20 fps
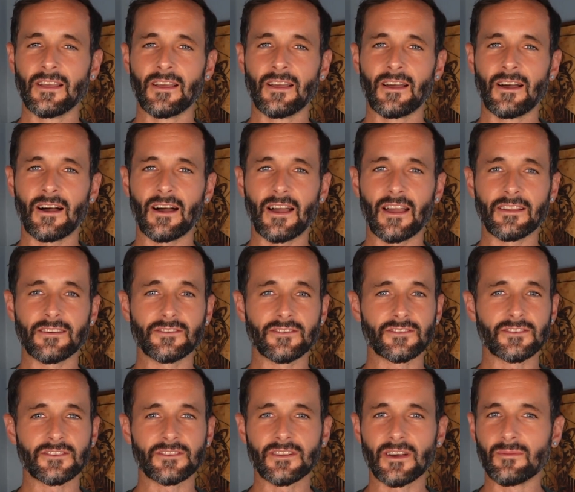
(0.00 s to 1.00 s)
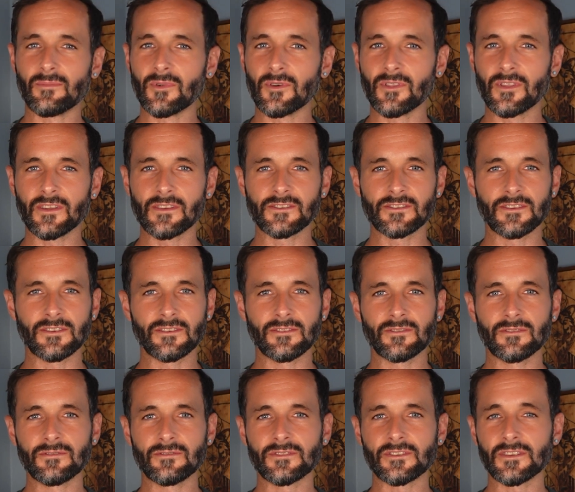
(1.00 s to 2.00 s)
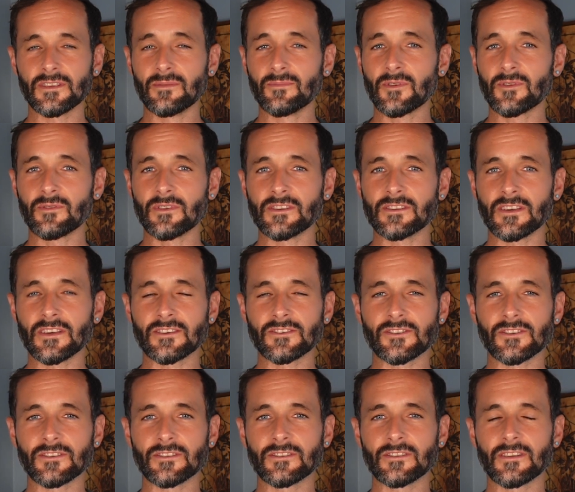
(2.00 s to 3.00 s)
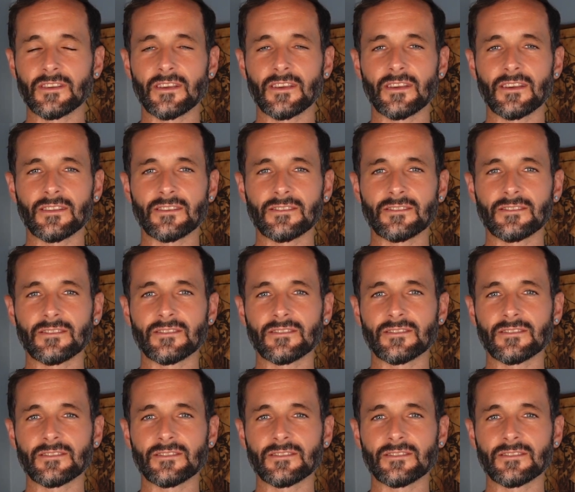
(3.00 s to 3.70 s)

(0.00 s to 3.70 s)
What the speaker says: I just stumbled into semen retention and